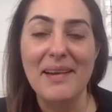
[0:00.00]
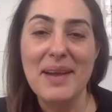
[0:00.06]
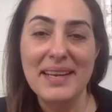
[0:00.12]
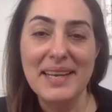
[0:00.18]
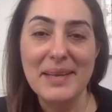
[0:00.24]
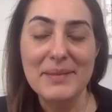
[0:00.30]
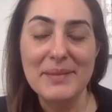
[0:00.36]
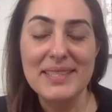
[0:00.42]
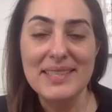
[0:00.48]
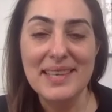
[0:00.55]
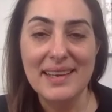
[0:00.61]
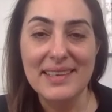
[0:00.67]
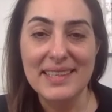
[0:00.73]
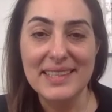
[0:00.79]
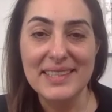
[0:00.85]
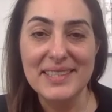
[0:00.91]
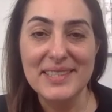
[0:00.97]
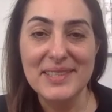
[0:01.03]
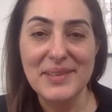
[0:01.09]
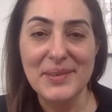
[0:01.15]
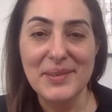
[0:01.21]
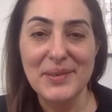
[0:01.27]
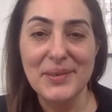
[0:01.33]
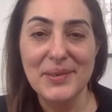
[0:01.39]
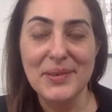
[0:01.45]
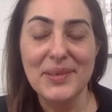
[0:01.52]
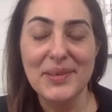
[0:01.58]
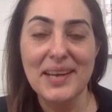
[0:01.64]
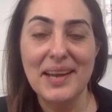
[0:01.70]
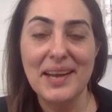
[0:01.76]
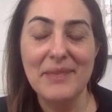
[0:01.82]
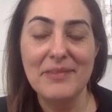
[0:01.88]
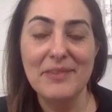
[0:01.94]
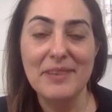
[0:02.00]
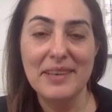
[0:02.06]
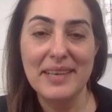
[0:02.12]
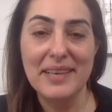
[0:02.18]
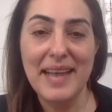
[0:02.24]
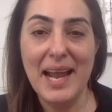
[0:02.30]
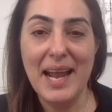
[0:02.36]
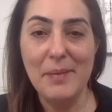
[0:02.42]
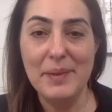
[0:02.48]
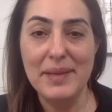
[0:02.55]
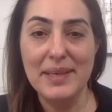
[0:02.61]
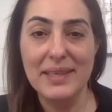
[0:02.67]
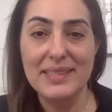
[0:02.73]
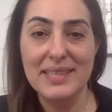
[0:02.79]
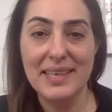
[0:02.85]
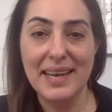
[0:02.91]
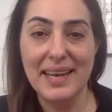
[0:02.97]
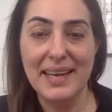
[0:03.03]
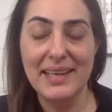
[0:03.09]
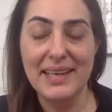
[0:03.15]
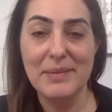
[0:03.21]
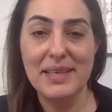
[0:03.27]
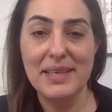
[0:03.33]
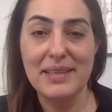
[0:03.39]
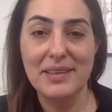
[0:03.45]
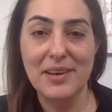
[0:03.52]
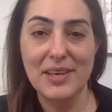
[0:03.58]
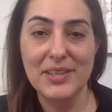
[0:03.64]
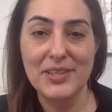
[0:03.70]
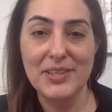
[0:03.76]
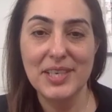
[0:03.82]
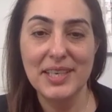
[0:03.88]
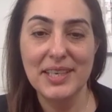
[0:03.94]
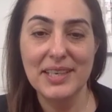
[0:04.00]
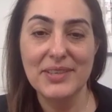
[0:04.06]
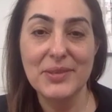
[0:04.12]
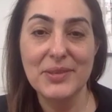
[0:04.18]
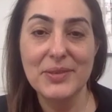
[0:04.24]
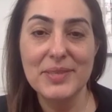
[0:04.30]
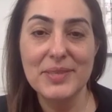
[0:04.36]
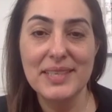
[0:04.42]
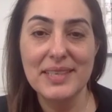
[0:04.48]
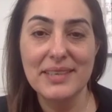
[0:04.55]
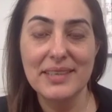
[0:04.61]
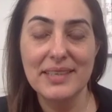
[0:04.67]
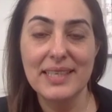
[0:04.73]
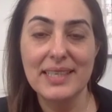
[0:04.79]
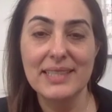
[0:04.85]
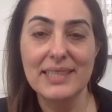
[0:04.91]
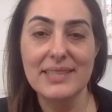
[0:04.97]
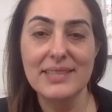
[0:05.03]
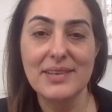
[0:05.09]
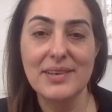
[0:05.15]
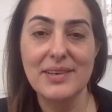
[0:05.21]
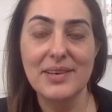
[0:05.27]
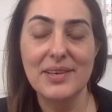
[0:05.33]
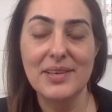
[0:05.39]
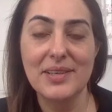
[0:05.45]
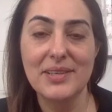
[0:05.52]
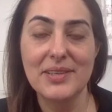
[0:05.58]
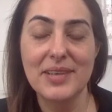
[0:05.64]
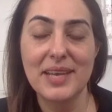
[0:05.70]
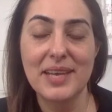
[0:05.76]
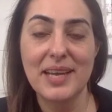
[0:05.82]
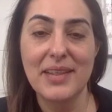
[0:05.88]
My name is Nadia Sood. I'm very happy today to be launching a new series called